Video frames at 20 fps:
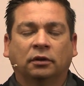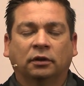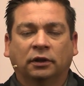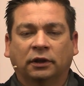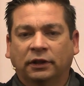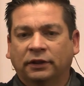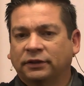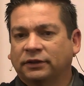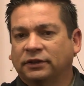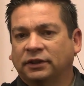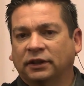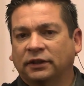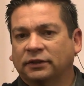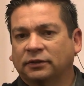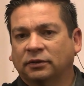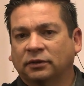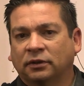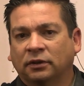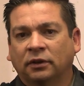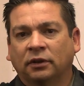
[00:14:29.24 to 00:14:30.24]
Can
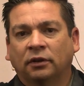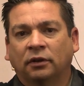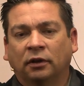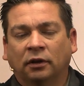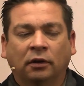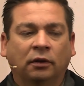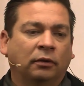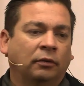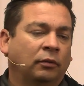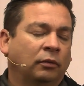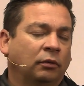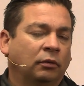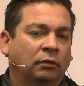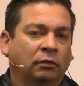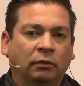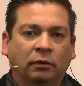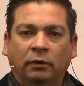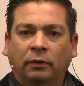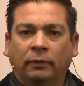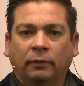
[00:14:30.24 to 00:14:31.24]
just
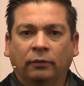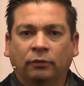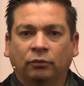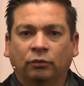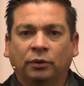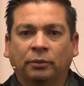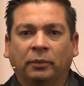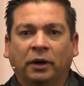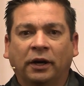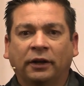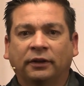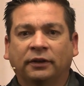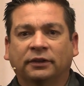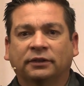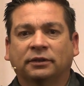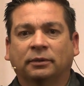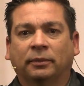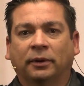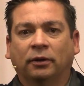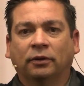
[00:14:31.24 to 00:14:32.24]
remind
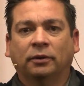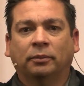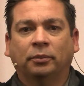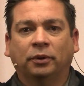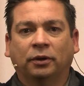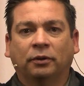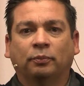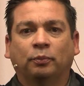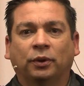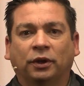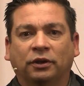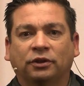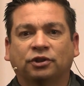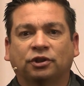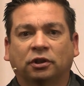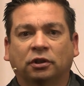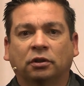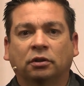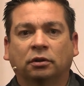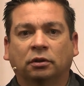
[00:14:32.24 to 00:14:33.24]
us about the big
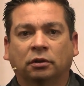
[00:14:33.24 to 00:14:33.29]
picture.